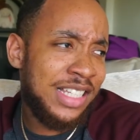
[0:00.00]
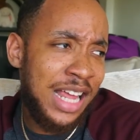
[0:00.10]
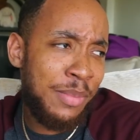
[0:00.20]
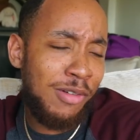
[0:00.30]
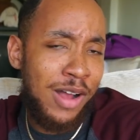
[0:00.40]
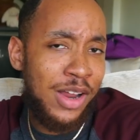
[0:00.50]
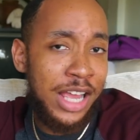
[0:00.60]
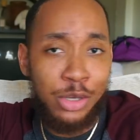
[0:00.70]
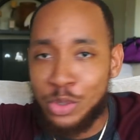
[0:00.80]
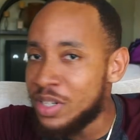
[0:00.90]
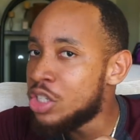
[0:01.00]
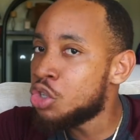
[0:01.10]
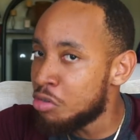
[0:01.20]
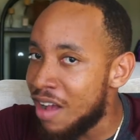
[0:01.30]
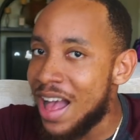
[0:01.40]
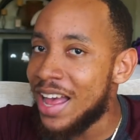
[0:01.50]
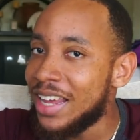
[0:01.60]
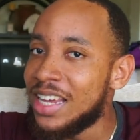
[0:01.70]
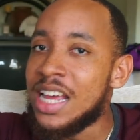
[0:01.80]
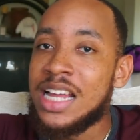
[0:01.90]
this time around. I usually
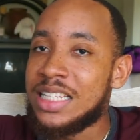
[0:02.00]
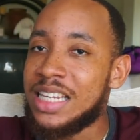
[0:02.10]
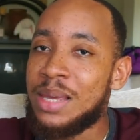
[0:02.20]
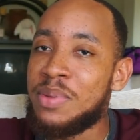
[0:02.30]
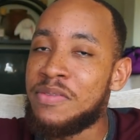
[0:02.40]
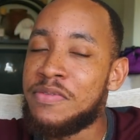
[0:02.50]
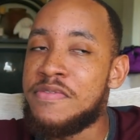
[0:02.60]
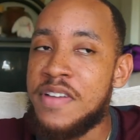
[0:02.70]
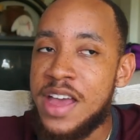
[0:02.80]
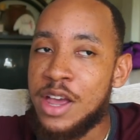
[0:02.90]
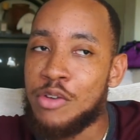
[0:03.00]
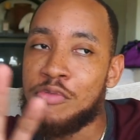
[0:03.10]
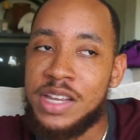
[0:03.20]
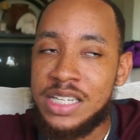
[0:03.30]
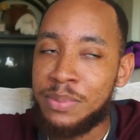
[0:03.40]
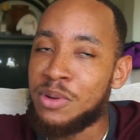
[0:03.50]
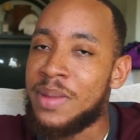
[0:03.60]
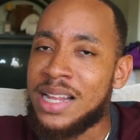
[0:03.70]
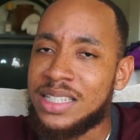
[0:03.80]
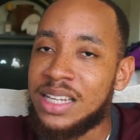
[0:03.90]
try to keep it very
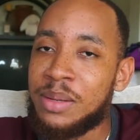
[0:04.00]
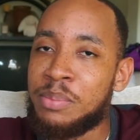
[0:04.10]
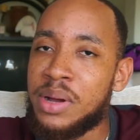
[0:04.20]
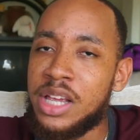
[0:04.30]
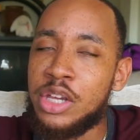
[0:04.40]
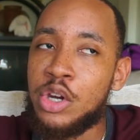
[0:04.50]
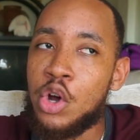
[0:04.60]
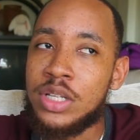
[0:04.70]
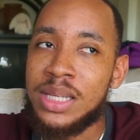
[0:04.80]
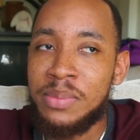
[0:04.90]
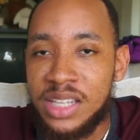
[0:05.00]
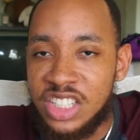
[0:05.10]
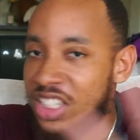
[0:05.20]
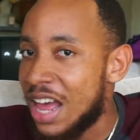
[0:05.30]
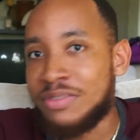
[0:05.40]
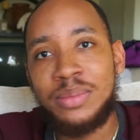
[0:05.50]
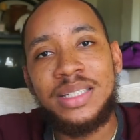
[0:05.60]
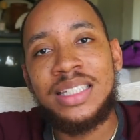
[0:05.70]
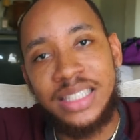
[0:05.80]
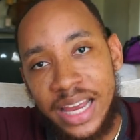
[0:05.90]
diplomatic, but you know, some things just have to
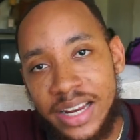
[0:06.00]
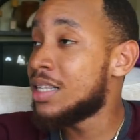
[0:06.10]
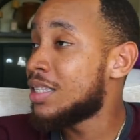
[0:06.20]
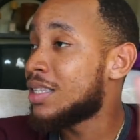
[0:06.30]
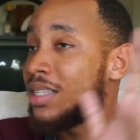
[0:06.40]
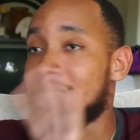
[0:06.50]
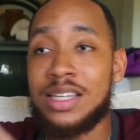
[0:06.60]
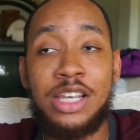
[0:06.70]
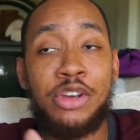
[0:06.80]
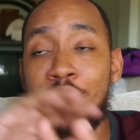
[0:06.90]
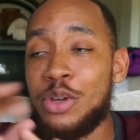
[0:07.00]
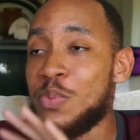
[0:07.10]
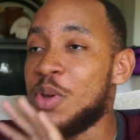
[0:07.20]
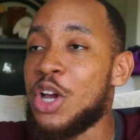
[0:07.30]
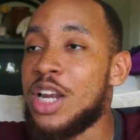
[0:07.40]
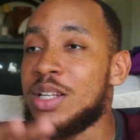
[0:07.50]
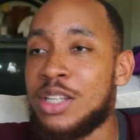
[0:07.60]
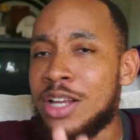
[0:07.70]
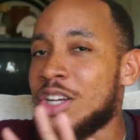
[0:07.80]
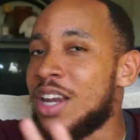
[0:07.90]
be said. We're gonna
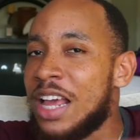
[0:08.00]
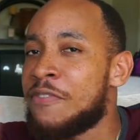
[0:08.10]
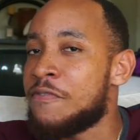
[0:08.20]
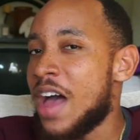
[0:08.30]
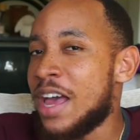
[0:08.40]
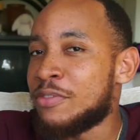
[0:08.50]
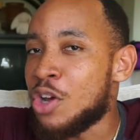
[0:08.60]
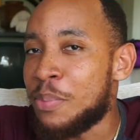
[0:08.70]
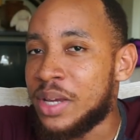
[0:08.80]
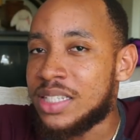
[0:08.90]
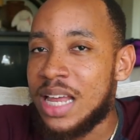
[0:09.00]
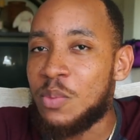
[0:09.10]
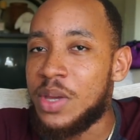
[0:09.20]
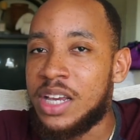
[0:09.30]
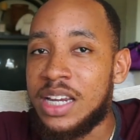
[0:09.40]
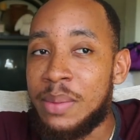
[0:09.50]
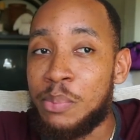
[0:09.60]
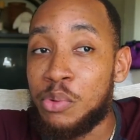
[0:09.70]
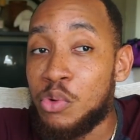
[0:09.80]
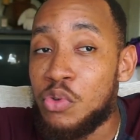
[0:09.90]
touch on like 5 topics that we could
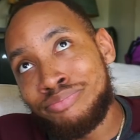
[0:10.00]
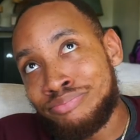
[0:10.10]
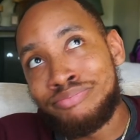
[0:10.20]
improve.